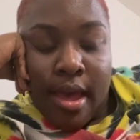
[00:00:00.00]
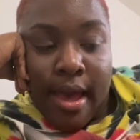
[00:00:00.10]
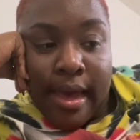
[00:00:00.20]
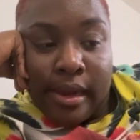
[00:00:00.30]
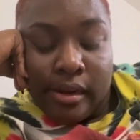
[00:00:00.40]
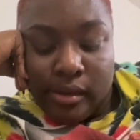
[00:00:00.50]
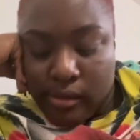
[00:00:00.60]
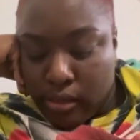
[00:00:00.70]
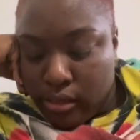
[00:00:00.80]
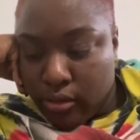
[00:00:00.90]
I done
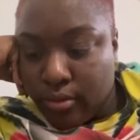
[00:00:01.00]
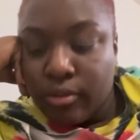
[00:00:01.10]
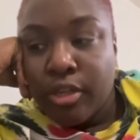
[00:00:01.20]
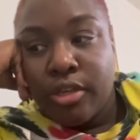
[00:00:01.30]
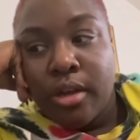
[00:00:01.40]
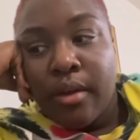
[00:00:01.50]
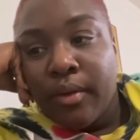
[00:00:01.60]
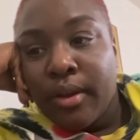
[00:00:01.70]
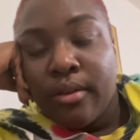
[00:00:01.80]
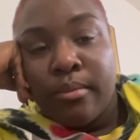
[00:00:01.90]
grocery shop
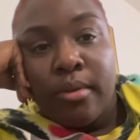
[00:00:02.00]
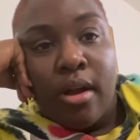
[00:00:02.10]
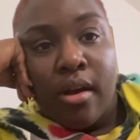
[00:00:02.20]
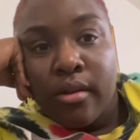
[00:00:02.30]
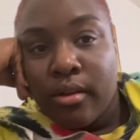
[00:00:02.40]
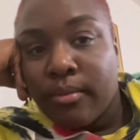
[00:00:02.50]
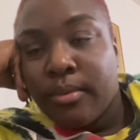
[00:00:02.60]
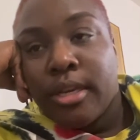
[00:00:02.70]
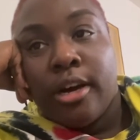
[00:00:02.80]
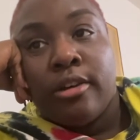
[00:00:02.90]
with them, caught up,
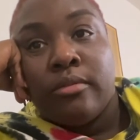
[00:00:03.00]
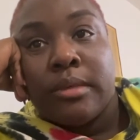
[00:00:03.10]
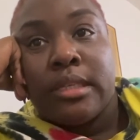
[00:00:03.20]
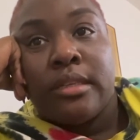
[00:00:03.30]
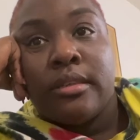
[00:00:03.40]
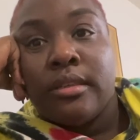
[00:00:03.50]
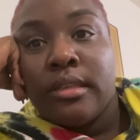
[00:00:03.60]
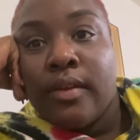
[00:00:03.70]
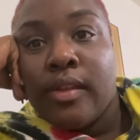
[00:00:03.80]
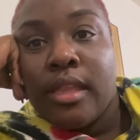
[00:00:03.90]
talked with my sisters and
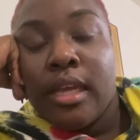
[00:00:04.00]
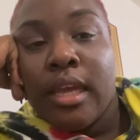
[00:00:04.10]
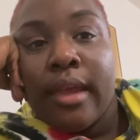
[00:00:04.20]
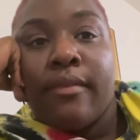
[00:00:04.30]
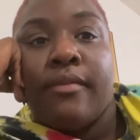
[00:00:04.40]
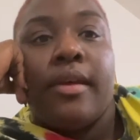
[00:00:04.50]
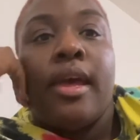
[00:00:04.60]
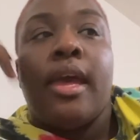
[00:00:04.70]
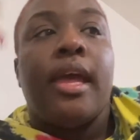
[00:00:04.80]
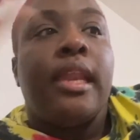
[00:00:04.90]
everything, and
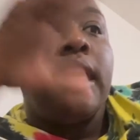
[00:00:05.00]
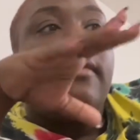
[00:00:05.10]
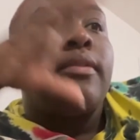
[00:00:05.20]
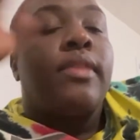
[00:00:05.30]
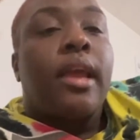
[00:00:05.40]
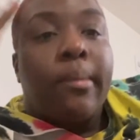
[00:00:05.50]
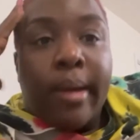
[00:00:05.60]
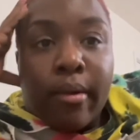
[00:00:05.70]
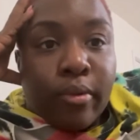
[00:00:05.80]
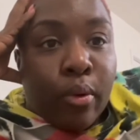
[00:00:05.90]
didn't even think
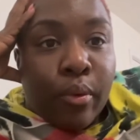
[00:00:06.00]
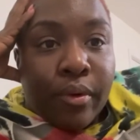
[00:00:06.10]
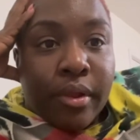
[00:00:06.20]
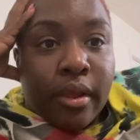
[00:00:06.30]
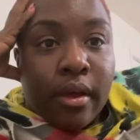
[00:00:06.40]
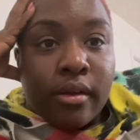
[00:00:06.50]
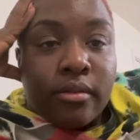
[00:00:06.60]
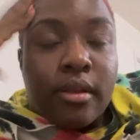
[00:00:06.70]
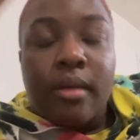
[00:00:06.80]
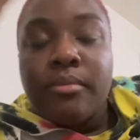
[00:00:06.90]
about recording, y'all.
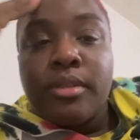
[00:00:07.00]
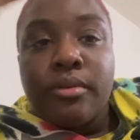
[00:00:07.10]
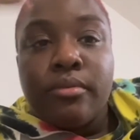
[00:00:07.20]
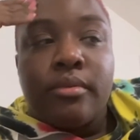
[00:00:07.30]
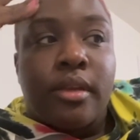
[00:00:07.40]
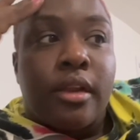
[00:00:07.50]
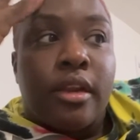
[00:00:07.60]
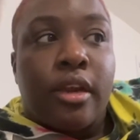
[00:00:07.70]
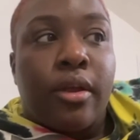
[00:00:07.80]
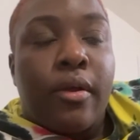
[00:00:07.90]
I'm so da da
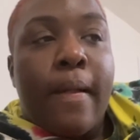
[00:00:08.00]
da.